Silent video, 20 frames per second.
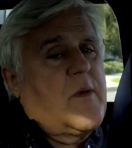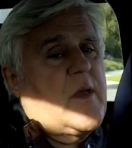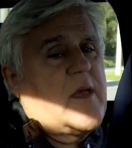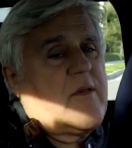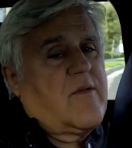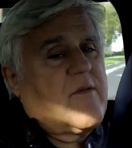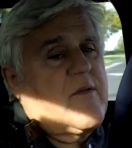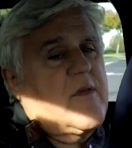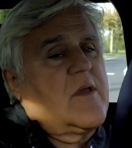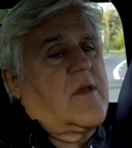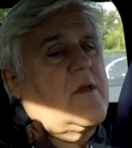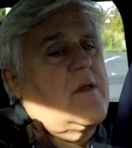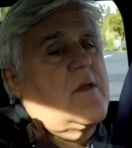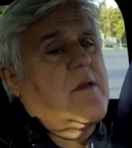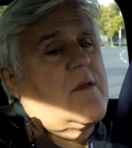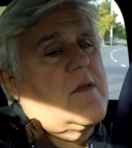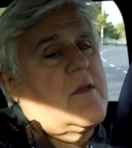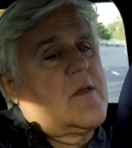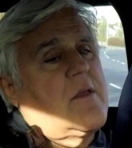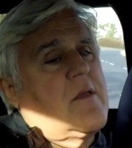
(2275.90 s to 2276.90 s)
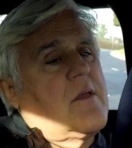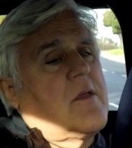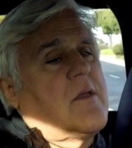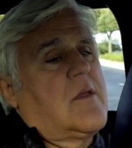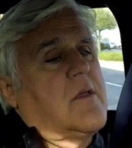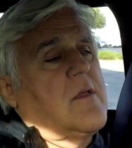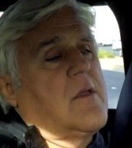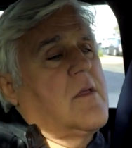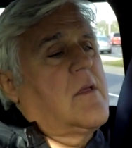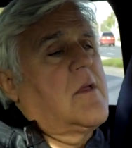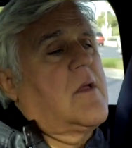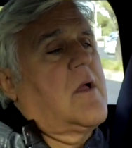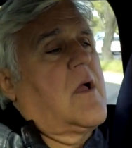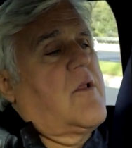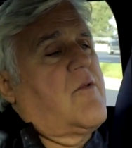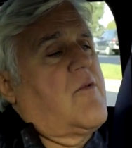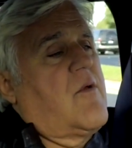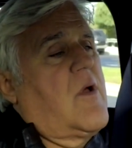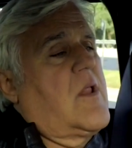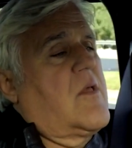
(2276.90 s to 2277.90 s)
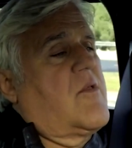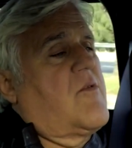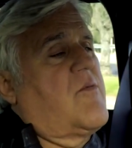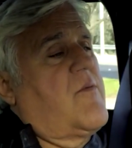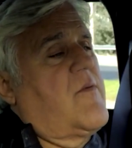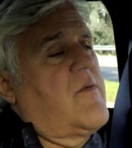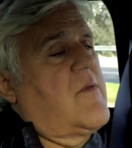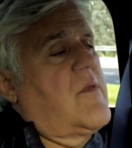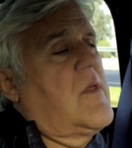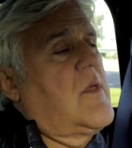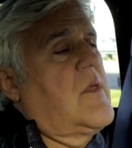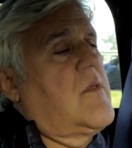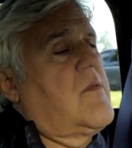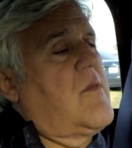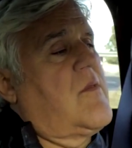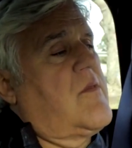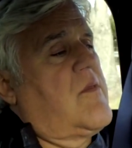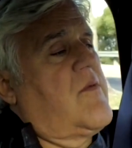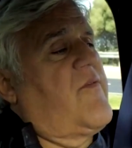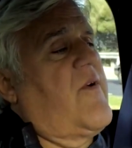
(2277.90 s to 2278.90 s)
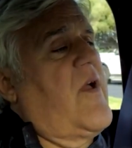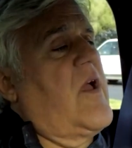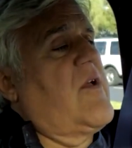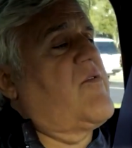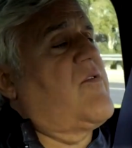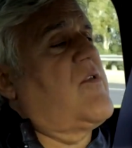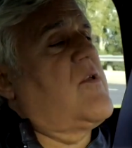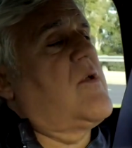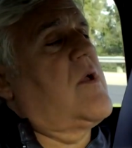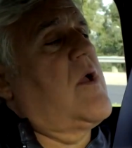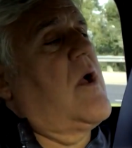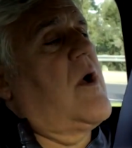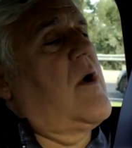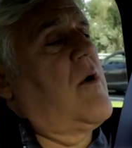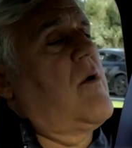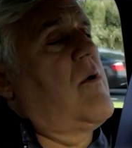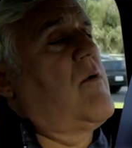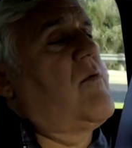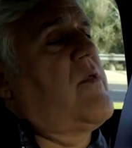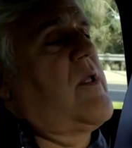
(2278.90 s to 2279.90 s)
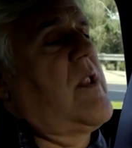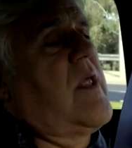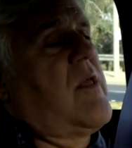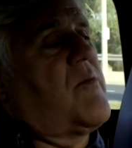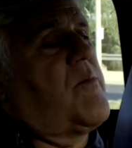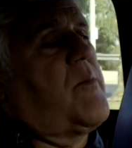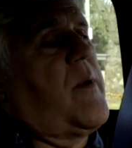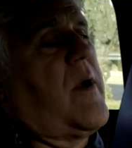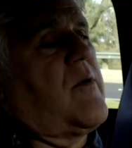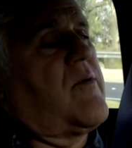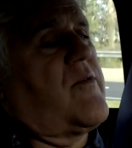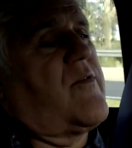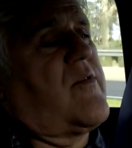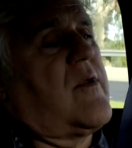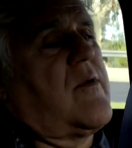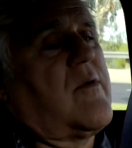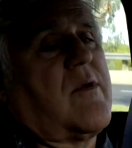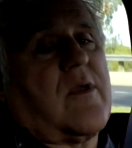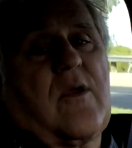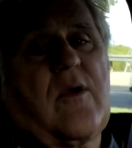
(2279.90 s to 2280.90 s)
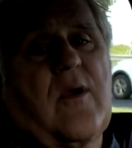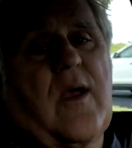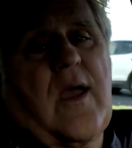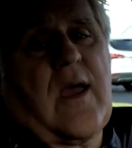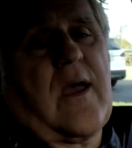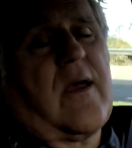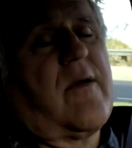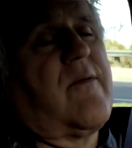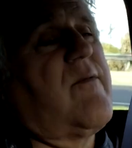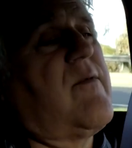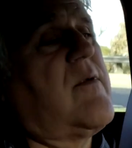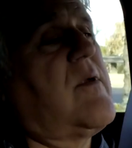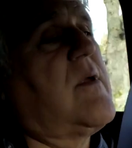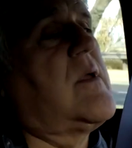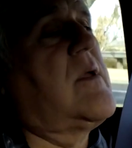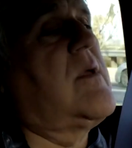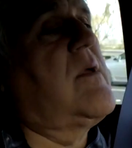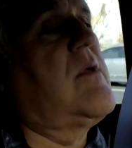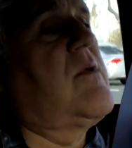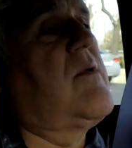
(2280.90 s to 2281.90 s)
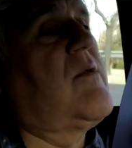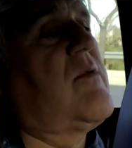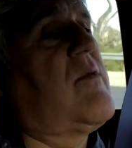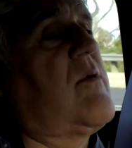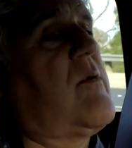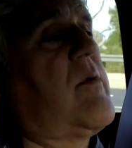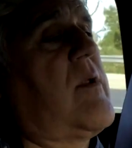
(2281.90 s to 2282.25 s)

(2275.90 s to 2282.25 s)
has a hydraulics. Mm-hmm. The faster you go, the less power steering you have. So